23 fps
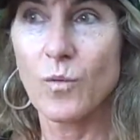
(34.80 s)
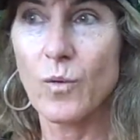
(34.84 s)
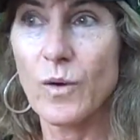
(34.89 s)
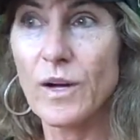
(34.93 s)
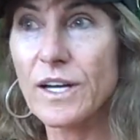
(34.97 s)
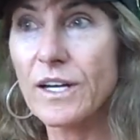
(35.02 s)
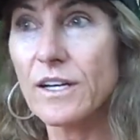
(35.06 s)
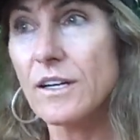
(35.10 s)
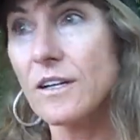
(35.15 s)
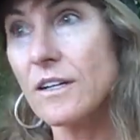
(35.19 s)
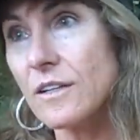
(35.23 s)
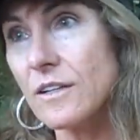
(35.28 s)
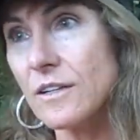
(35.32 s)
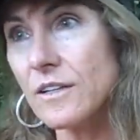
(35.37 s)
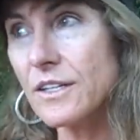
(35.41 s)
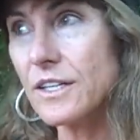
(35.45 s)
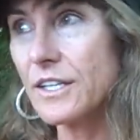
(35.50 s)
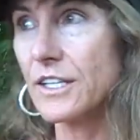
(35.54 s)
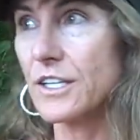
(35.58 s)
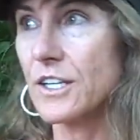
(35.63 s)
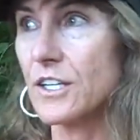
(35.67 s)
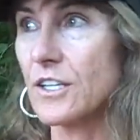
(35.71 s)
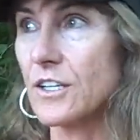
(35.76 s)
Well,
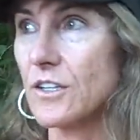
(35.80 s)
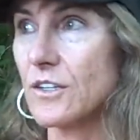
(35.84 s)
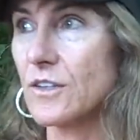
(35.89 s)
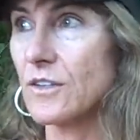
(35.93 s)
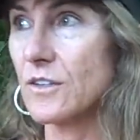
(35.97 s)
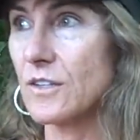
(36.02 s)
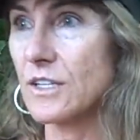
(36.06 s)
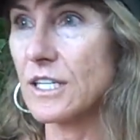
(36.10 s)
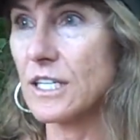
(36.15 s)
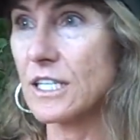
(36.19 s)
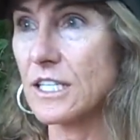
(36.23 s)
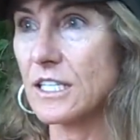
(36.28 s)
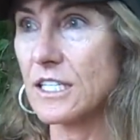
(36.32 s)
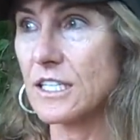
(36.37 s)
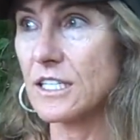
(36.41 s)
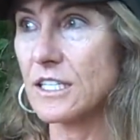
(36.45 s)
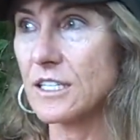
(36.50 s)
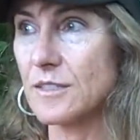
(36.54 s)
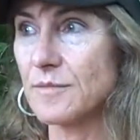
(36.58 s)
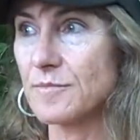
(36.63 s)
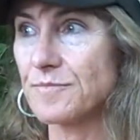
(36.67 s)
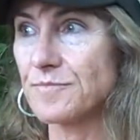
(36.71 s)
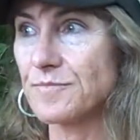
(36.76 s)
you know,
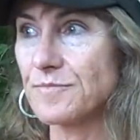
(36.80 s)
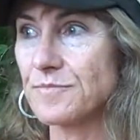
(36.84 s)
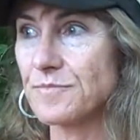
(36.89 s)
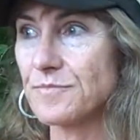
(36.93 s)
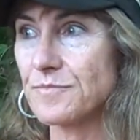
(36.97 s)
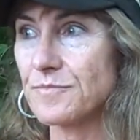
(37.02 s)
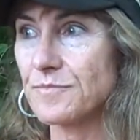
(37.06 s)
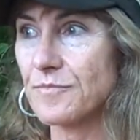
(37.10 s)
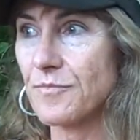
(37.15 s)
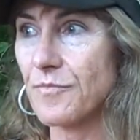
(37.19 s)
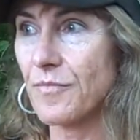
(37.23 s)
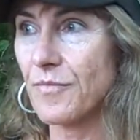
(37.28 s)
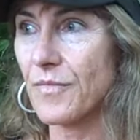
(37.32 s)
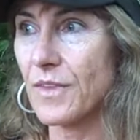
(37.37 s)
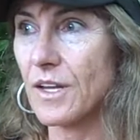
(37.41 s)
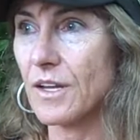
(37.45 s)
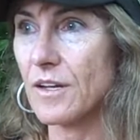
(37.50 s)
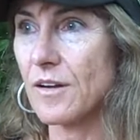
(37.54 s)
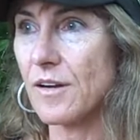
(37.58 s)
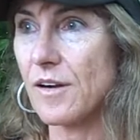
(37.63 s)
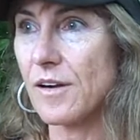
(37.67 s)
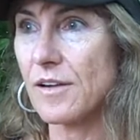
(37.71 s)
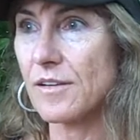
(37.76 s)
um,
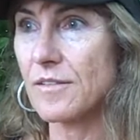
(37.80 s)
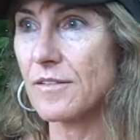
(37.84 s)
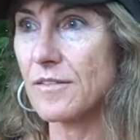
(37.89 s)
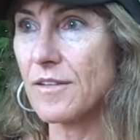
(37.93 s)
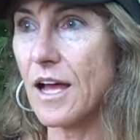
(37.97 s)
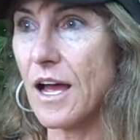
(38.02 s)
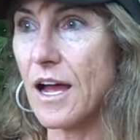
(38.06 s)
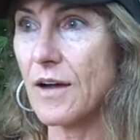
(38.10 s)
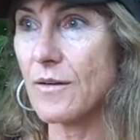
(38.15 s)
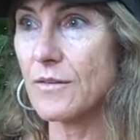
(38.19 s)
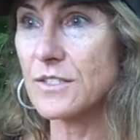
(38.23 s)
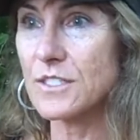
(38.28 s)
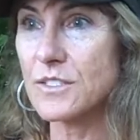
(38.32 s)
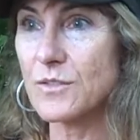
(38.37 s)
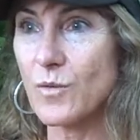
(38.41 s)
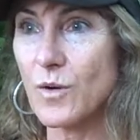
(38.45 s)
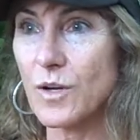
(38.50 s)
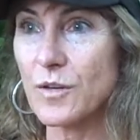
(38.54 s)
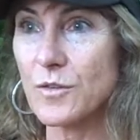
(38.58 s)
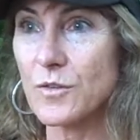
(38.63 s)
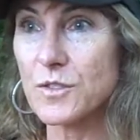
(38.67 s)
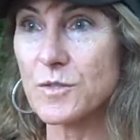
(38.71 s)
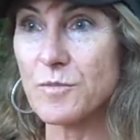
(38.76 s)
I was the
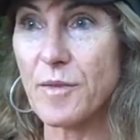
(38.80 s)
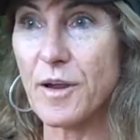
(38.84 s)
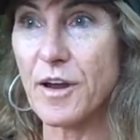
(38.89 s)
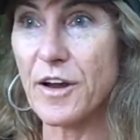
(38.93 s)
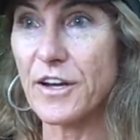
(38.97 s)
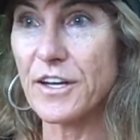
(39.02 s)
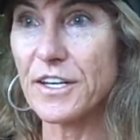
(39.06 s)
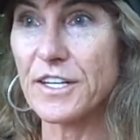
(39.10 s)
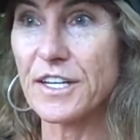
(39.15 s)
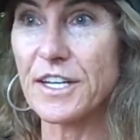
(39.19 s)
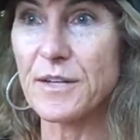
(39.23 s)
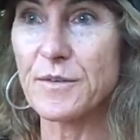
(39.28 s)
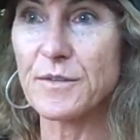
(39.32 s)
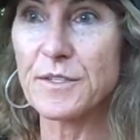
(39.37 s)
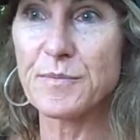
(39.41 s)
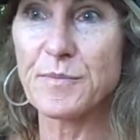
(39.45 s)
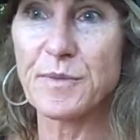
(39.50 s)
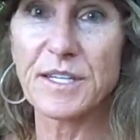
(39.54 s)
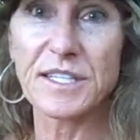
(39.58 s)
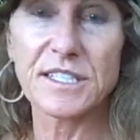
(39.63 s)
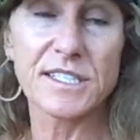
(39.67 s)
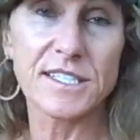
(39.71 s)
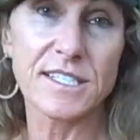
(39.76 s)
one who was married and he was
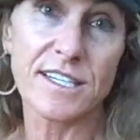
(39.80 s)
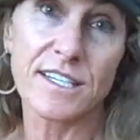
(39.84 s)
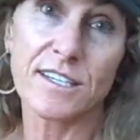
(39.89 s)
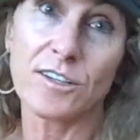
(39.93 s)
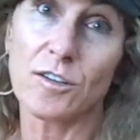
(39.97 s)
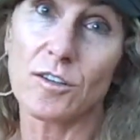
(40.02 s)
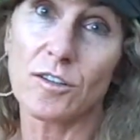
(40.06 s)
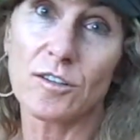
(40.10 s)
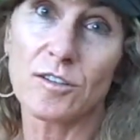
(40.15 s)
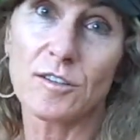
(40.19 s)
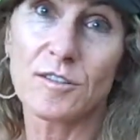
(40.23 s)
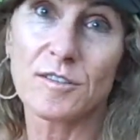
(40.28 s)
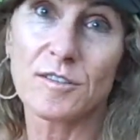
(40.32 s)
being single.